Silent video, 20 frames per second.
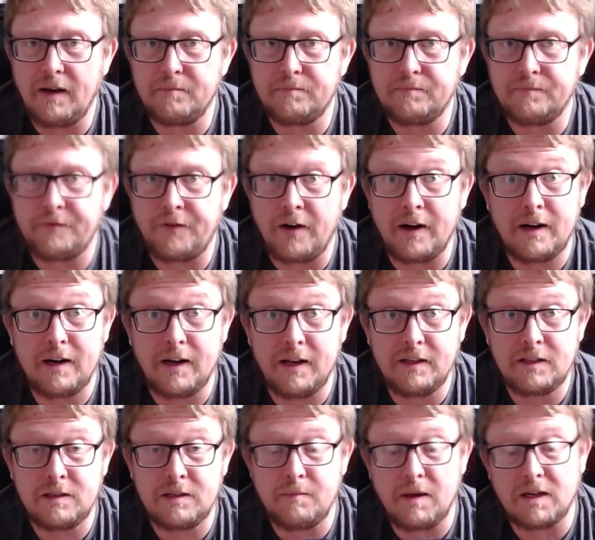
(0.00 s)
frankly
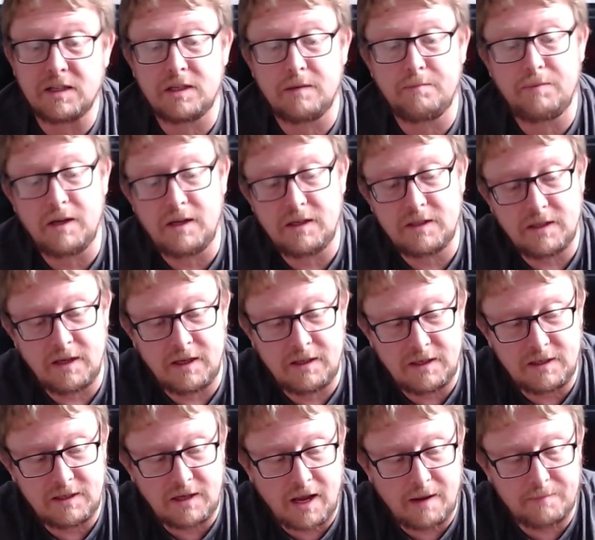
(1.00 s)
it's a masterpiece. It
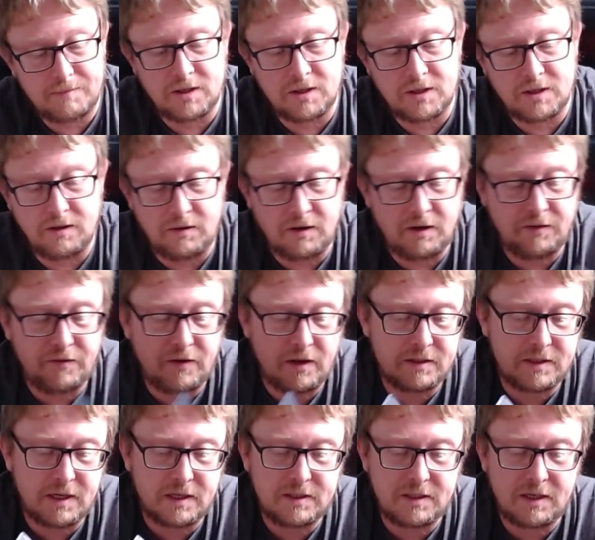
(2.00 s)
is absolutely
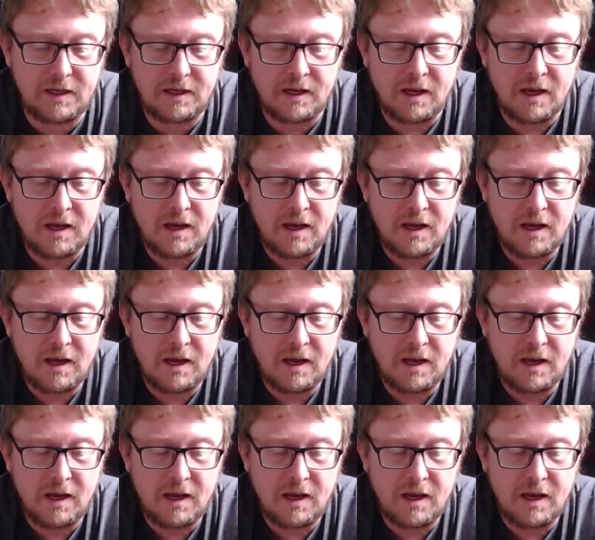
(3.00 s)
fantastic.